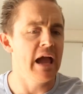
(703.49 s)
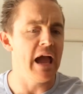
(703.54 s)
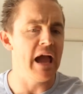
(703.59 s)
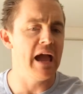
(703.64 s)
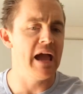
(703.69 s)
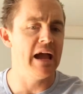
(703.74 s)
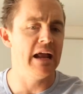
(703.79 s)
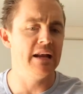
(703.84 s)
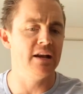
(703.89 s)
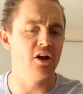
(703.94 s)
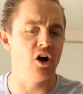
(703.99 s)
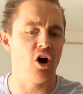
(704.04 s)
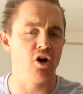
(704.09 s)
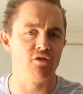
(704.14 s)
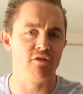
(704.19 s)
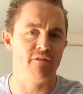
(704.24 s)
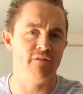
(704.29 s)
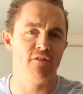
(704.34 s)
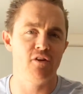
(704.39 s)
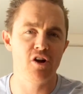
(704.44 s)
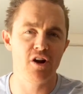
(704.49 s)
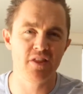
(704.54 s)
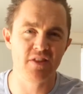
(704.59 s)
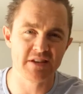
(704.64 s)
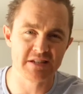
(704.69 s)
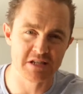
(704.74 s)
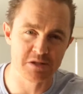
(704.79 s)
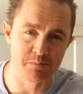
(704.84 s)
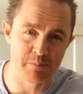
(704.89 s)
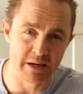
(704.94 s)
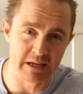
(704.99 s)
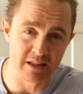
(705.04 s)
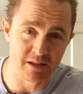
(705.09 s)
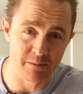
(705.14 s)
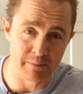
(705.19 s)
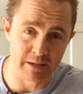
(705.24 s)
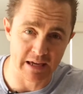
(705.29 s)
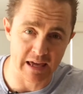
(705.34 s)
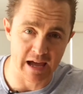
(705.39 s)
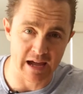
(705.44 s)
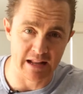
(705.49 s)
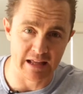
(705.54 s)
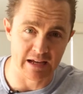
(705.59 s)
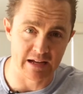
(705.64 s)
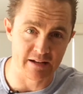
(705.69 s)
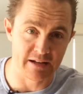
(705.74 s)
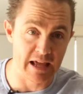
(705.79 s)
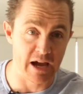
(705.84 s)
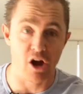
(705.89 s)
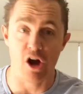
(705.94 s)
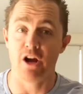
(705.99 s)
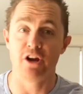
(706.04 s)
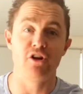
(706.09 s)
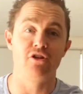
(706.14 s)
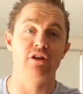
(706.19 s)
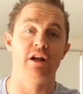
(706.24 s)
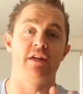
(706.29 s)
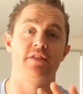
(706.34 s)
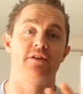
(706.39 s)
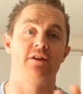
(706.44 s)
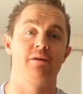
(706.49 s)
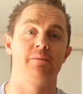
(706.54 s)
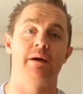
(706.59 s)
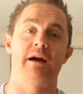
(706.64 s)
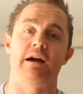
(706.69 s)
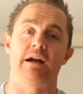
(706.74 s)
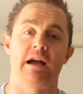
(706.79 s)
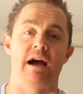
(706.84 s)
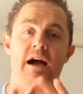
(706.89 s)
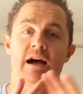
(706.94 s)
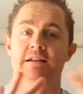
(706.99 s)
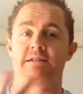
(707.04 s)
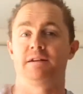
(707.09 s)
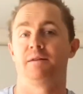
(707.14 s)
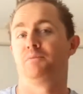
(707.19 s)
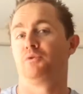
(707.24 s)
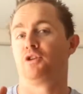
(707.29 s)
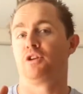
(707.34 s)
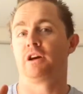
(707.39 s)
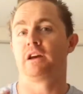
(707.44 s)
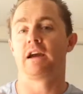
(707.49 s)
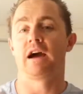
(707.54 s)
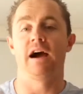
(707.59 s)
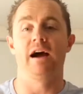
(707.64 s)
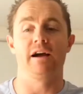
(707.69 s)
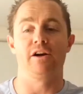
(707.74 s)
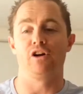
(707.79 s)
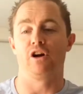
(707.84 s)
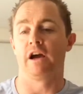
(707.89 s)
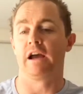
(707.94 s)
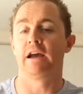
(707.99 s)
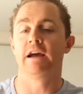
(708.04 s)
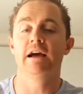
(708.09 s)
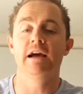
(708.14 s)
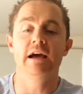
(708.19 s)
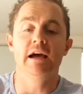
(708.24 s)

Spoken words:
And I refer to this as being the mechanic. Now, I know nothing about cars. I'm not a car guy.